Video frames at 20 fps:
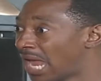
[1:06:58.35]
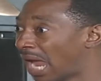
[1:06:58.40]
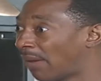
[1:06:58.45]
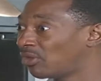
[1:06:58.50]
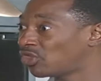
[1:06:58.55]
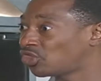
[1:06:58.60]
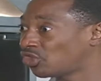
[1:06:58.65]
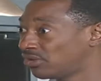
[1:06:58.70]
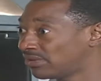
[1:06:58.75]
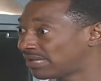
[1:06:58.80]
I
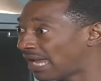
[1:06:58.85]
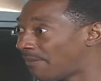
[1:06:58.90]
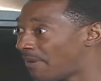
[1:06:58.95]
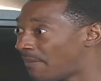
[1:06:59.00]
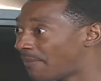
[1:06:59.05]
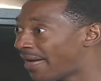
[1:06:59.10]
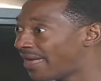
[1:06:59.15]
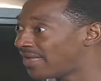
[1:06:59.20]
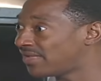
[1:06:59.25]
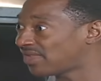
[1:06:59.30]
mean, shouldn't that
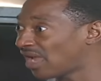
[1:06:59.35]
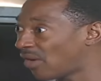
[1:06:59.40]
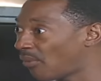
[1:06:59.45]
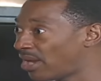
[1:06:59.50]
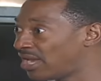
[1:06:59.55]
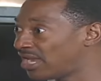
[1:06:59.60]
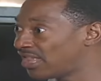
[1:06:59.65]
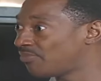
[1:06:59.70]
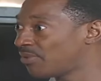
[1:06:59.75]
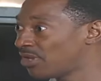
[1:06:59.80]
be by his side
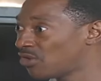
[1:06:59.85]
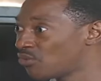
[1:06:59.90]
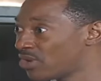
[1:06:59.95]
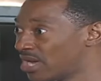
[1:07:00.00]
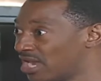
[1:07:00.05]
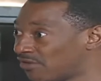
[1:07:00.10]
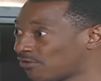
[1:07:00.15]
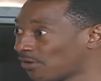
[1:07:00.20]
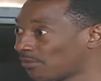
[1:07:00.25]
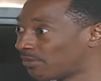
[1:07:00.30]
when he's been
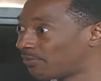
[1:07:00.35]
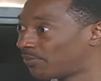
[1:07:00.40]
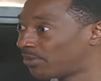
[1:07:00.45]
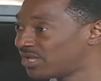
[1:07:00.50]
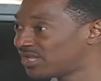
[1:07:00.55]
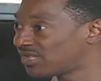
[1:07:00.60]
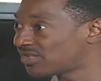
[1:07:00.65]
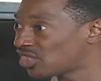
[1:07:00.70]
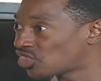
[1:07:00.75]
released from the police